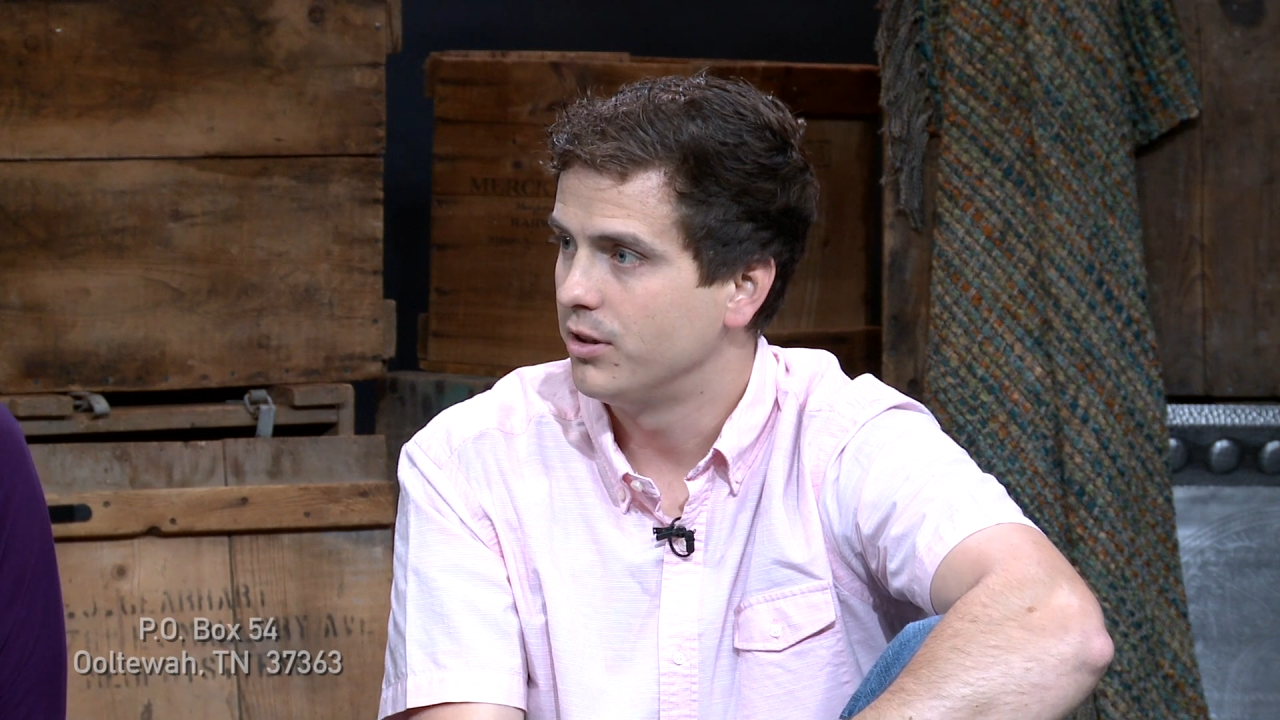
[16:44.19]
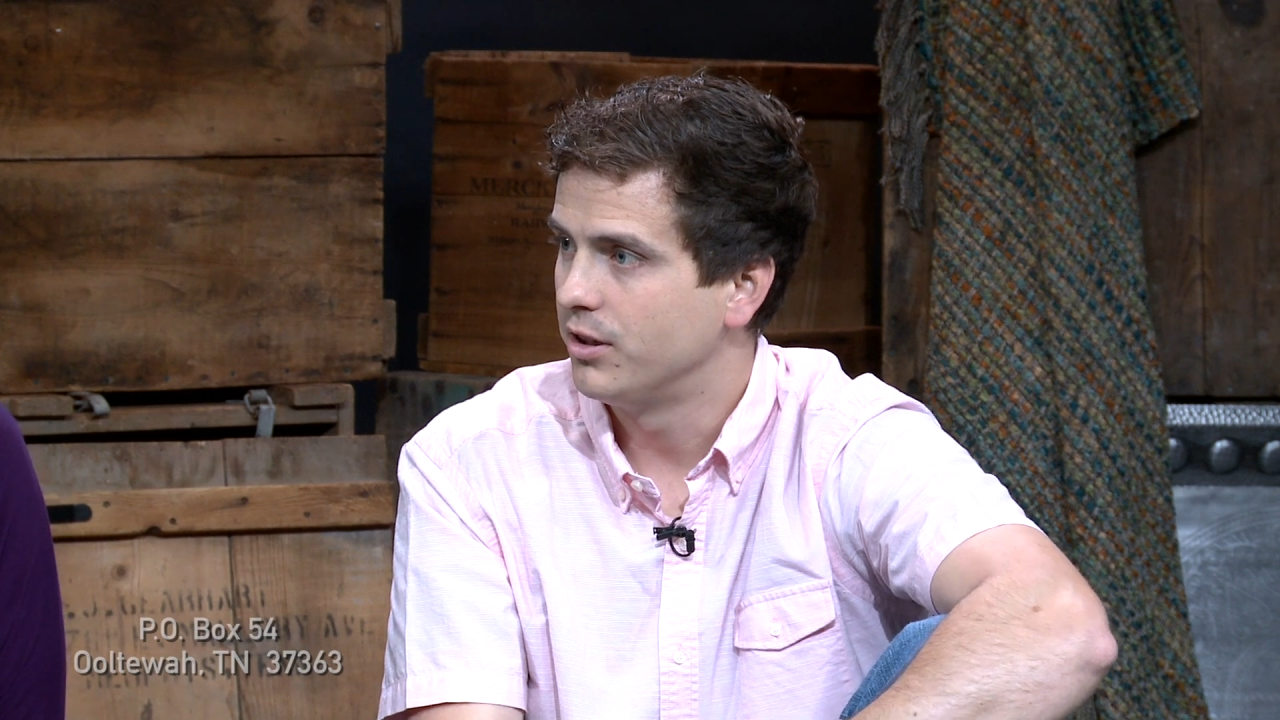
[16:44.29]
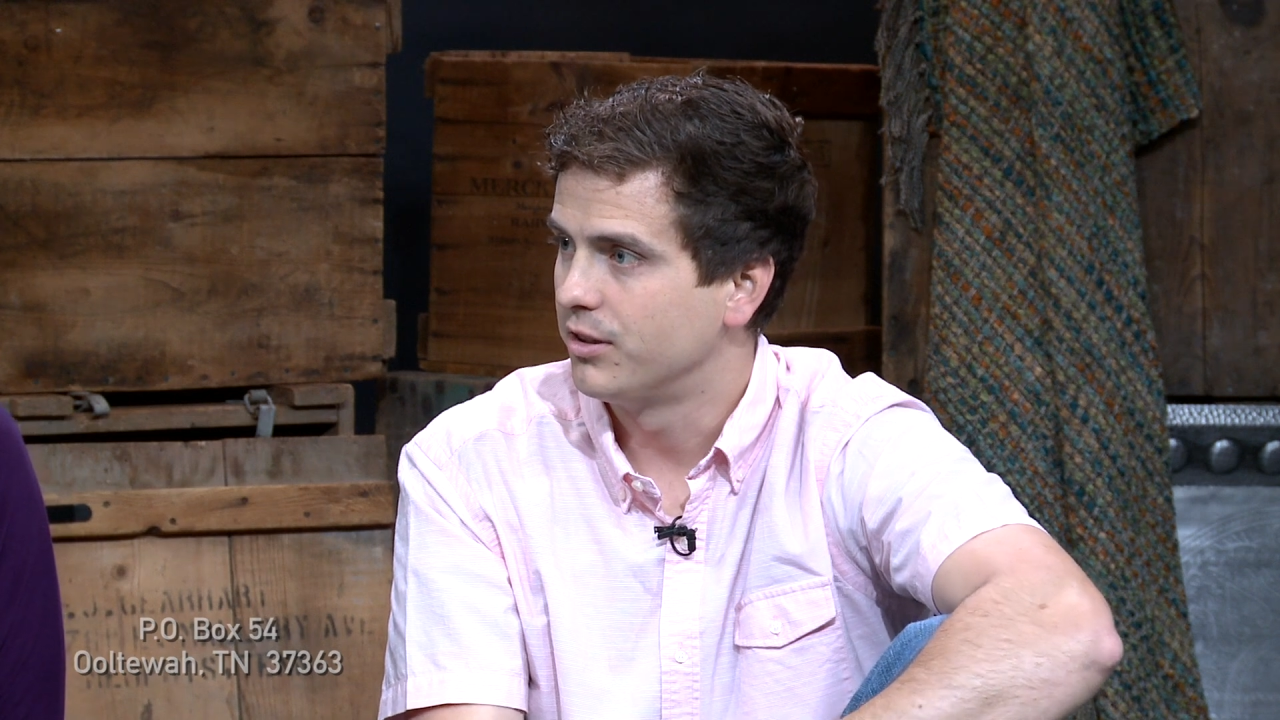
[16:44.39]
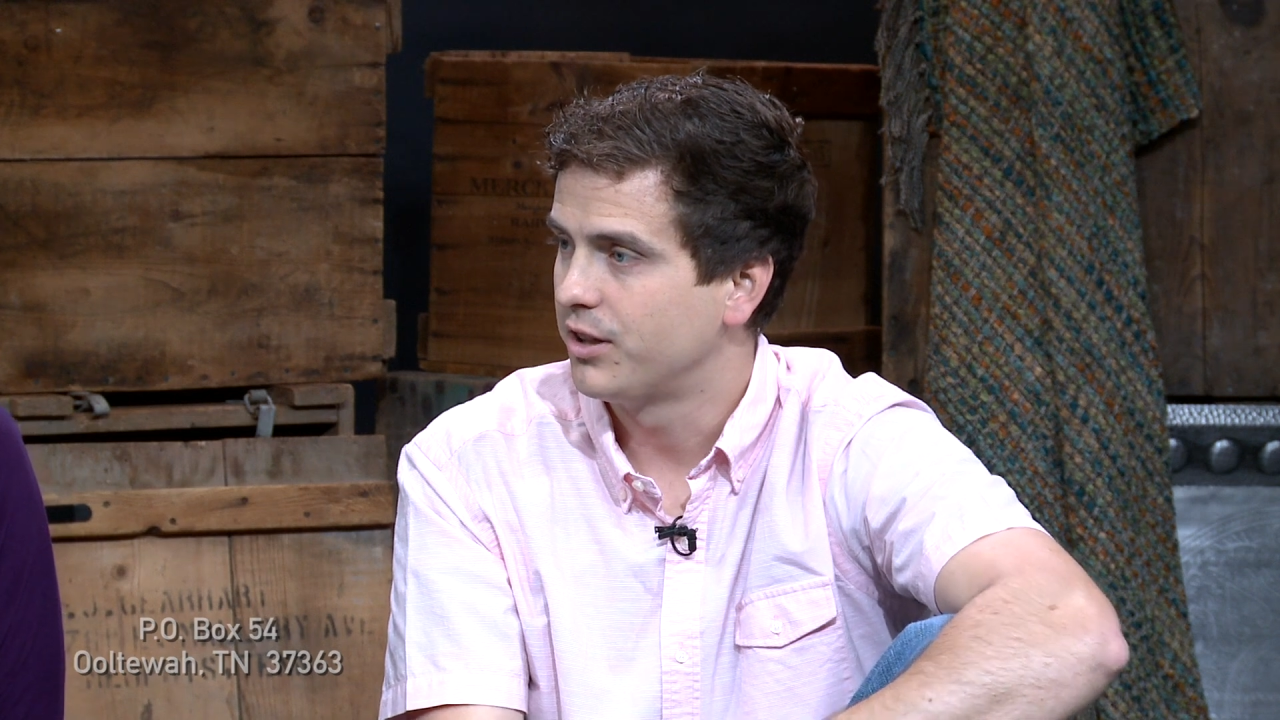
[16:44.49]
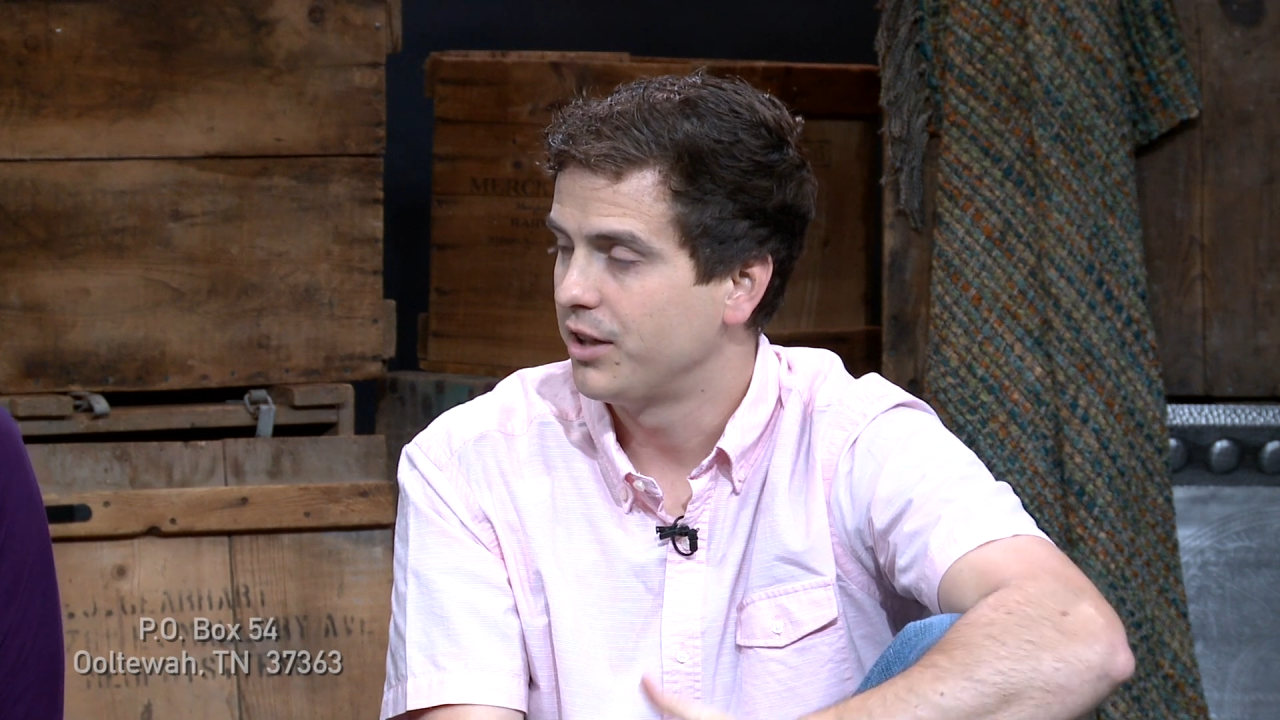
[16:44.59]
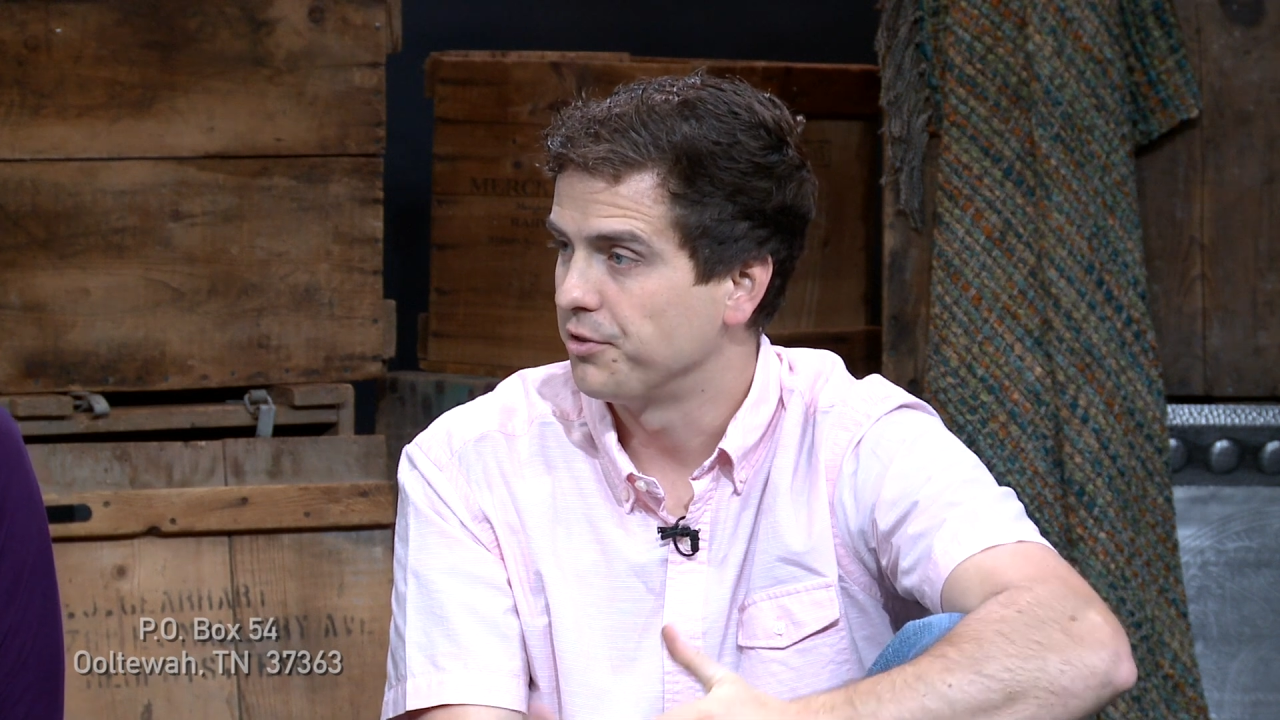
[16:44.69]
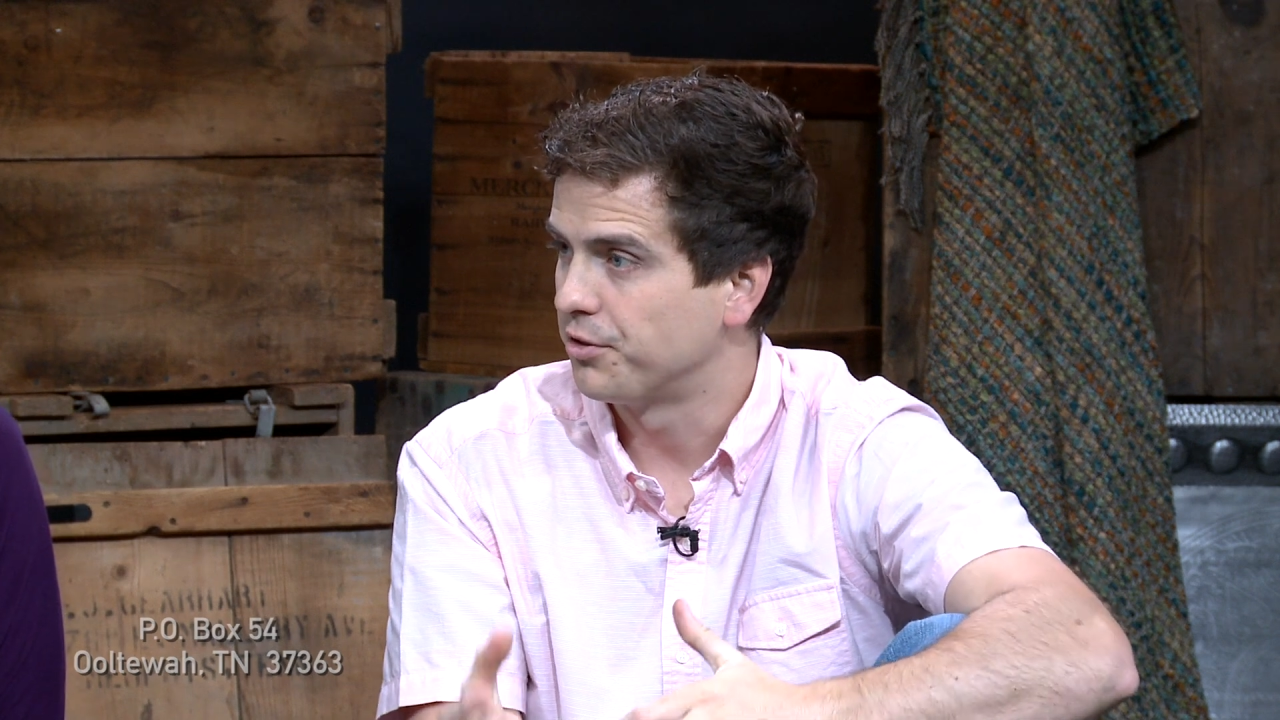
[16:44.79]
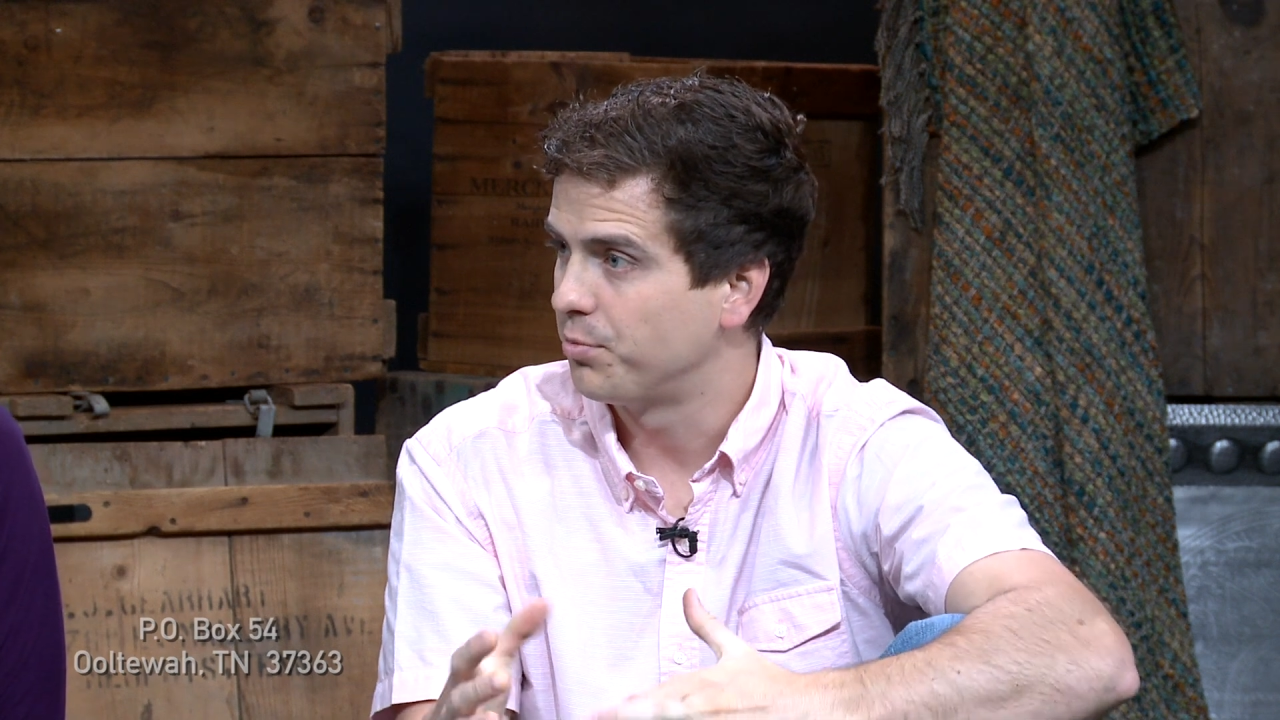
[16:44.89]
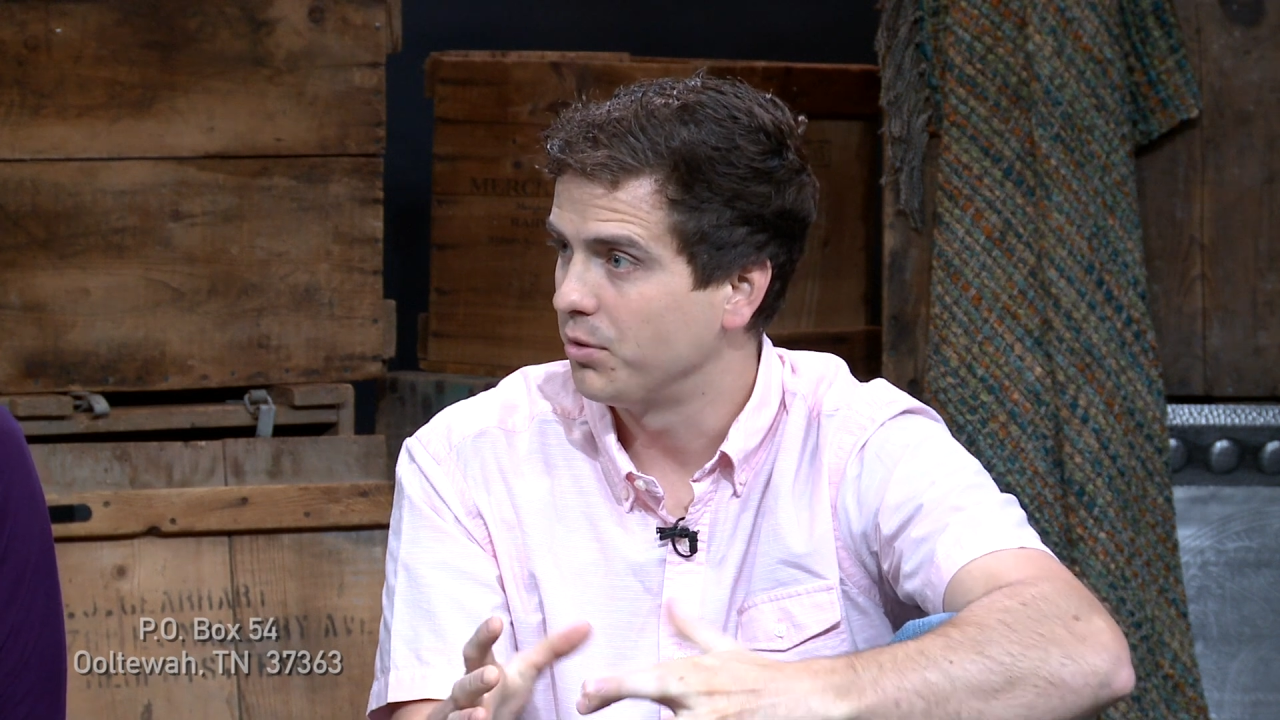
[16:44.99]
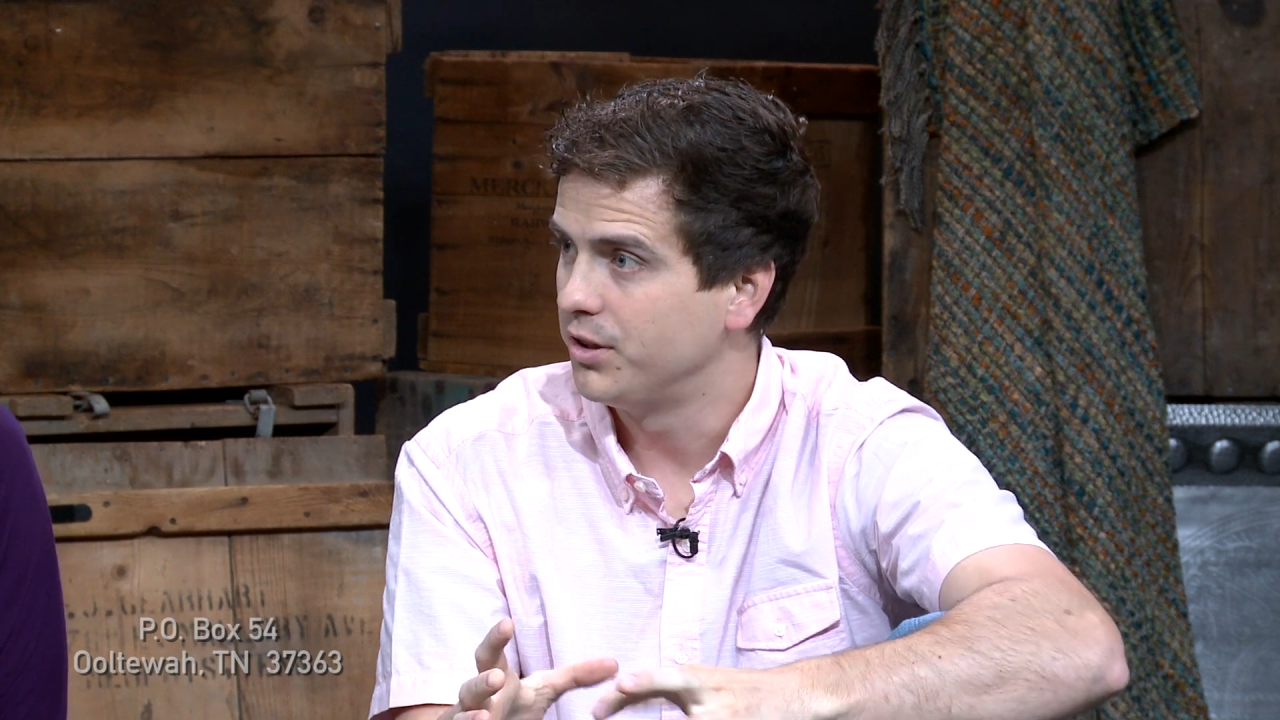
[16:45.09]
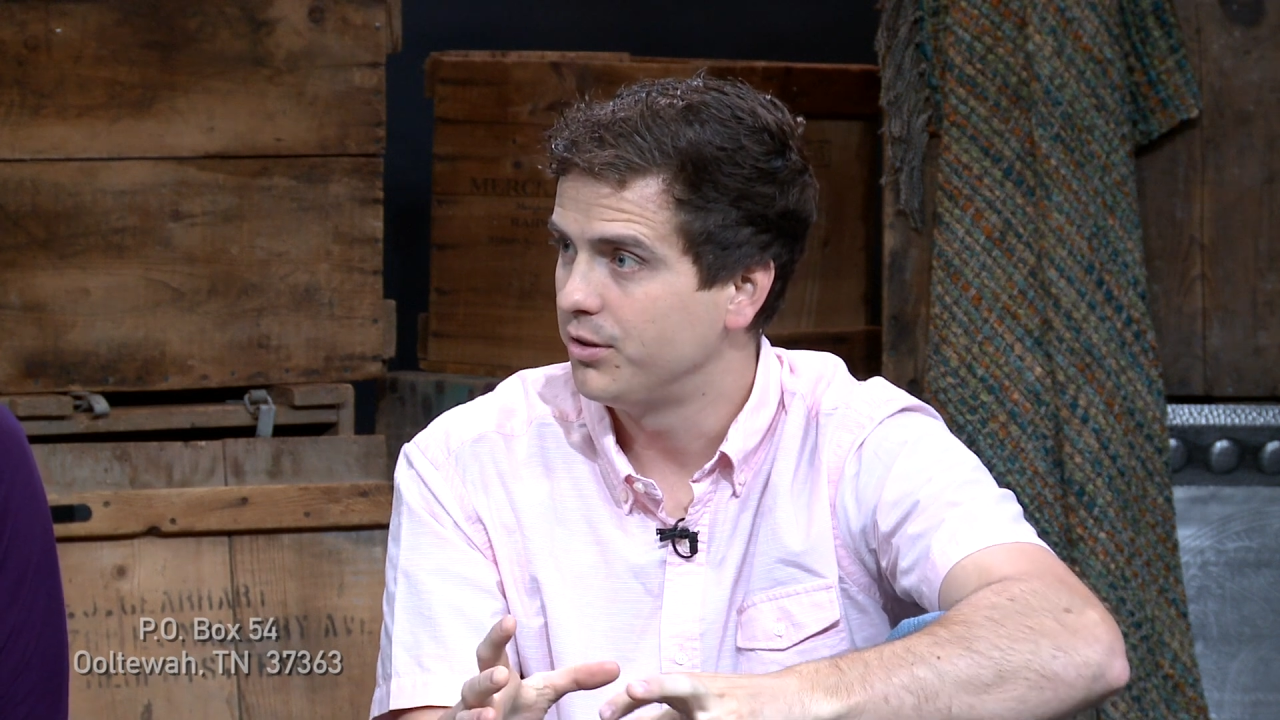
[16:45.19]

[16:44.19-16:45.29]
and kind of explain